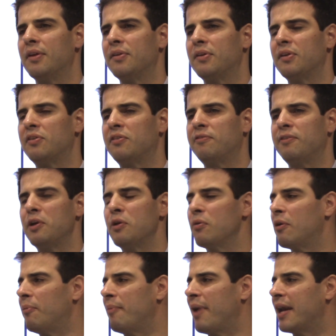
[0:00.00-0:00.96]

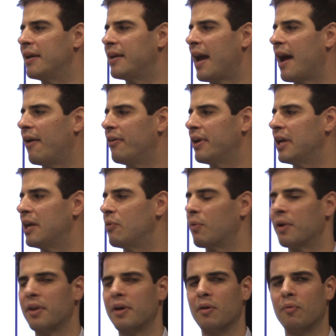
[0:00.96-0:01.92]
feudal mentality
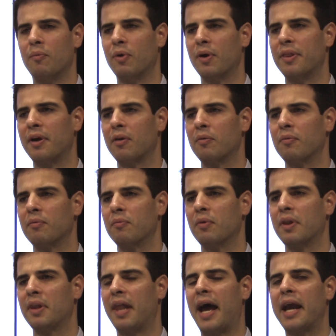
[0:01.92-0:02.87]
where they're
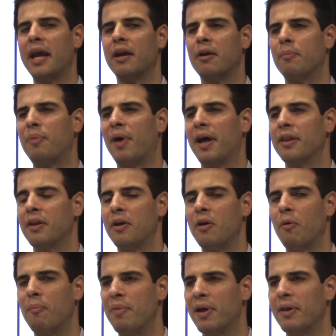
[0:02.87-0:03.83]
reliant upon the
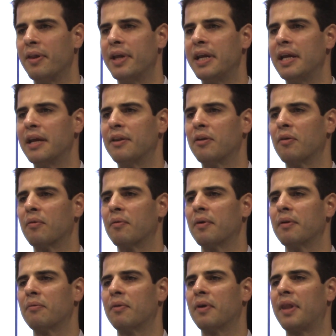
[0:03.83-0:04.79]
nobility and they're
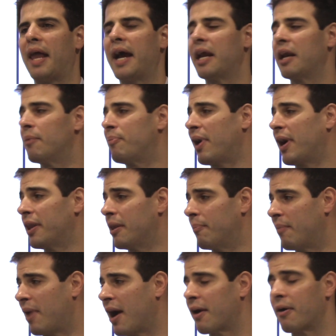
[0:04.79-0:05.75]
reliant upon the
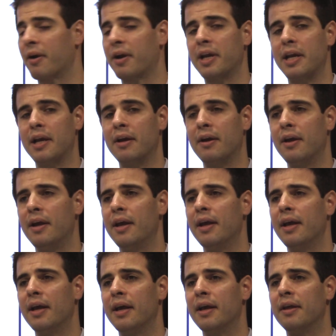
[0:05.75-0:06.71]
monarchy.
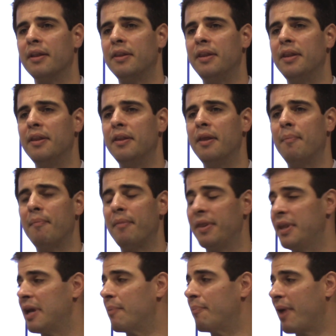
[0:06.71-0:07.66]

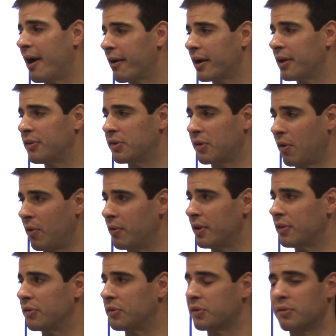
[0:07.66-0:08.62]
The Americans go to
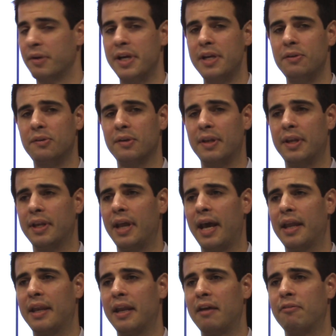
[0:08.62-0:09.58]
the streets
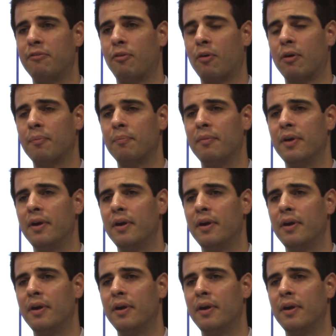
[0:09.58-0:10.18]
and they form